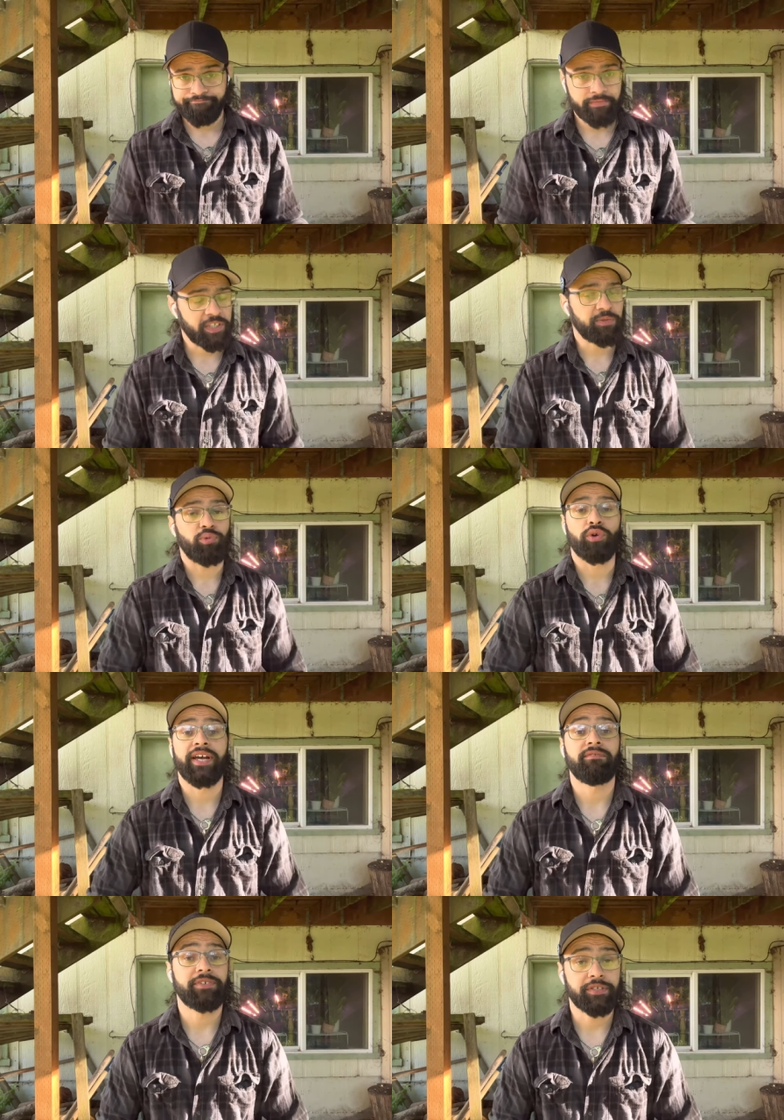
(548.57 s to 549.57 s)
Explore
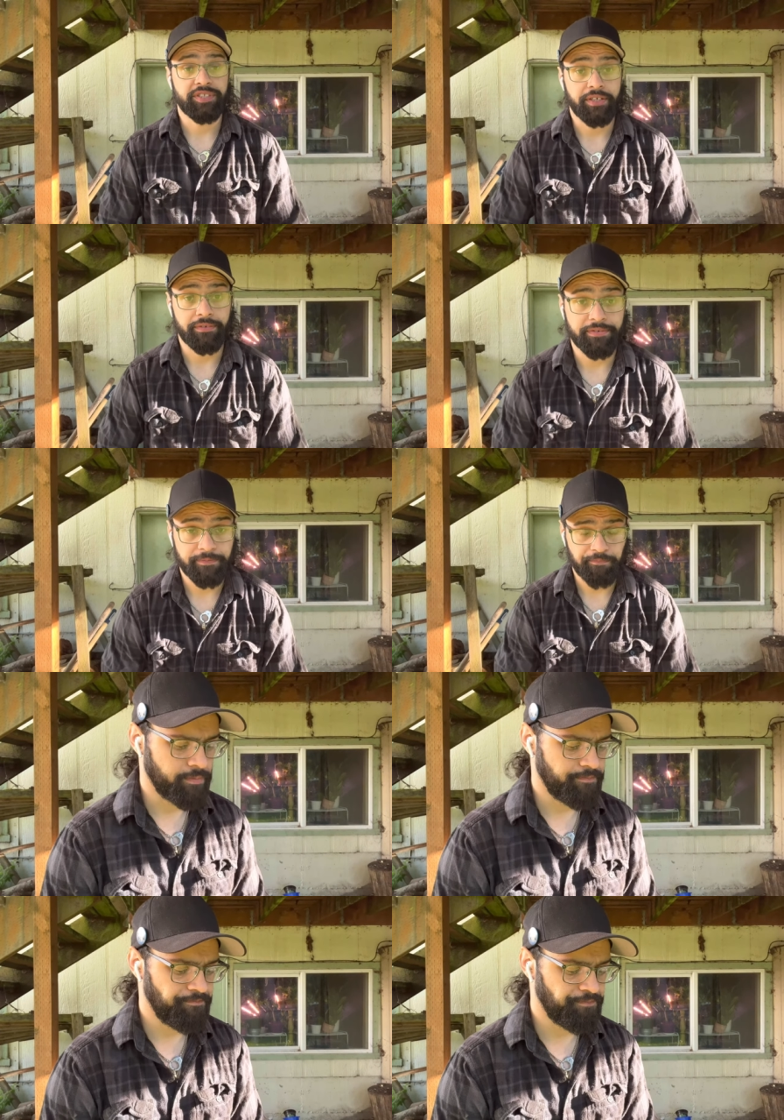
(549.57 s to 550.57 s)
that for yourself.
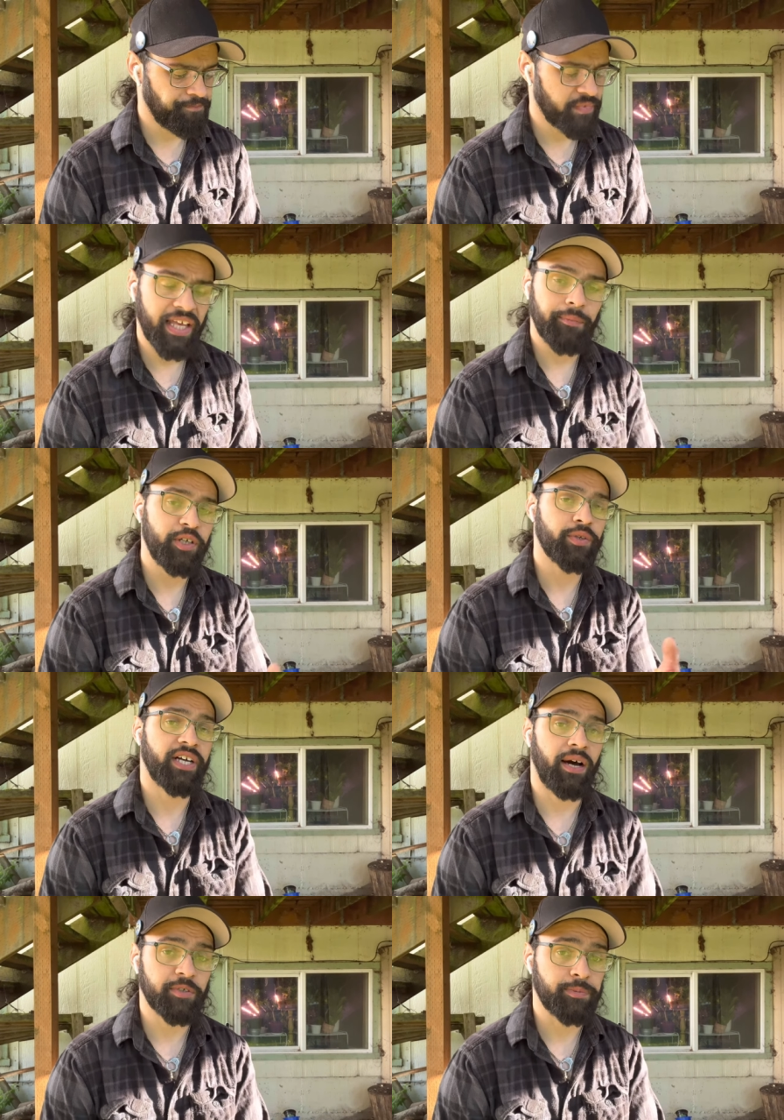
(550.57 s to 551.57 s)
Hey, let me know in the
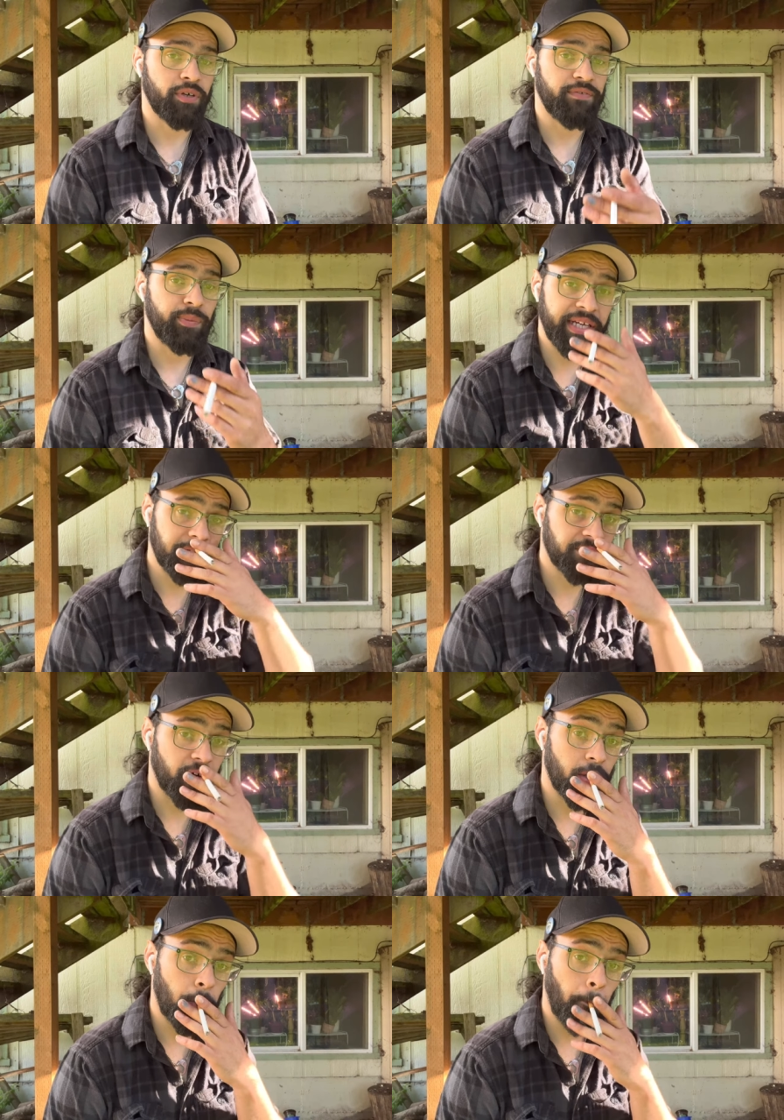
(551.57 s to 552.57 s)
comments below if you made it this far.